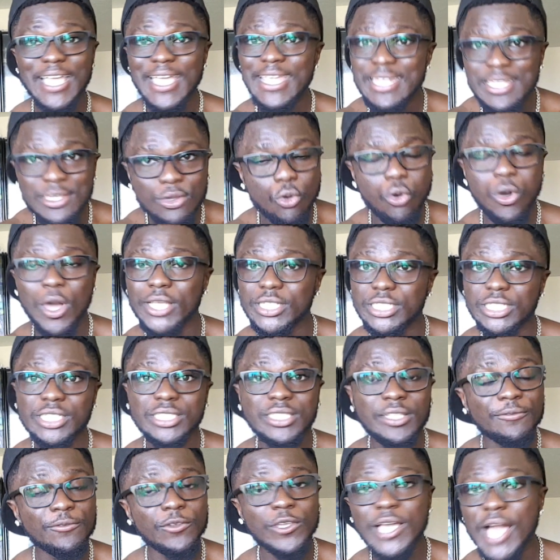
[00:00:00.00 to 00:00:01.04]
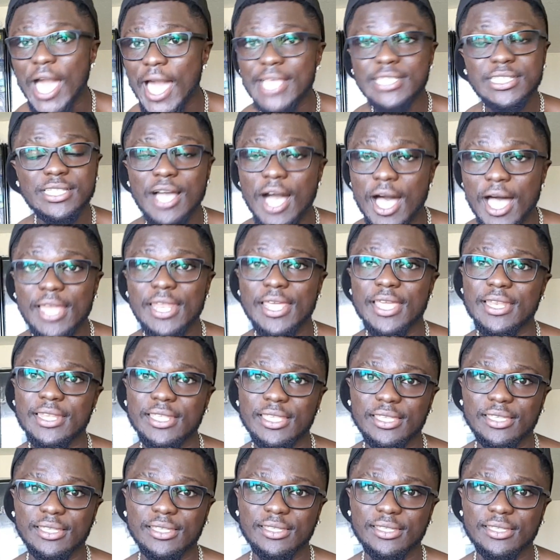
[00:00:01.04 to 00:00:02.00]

any questions if you guys got any.